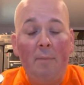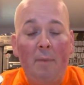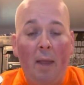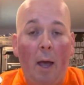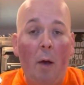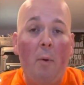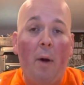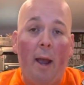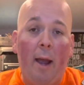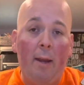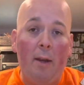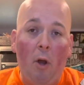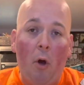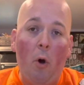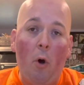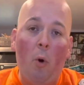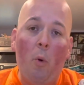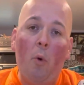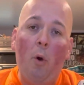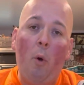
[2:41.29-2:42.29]
Now I
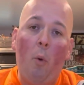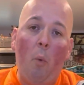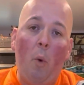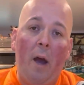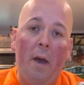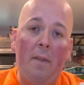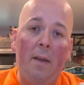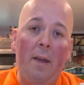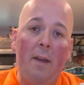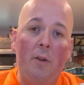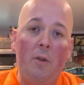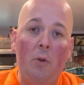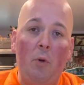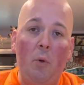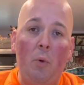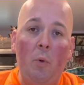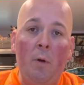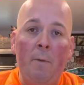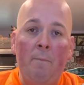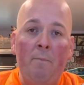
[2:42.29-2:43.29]
know why they
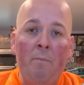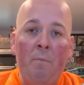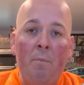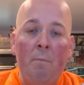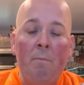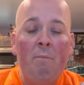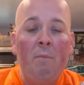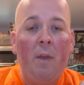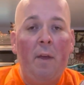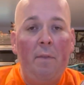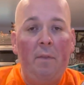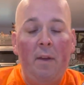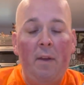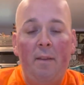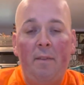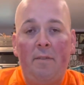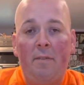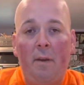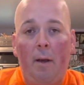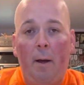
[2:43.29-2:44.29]
do
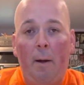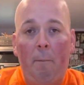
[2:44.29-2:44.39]
this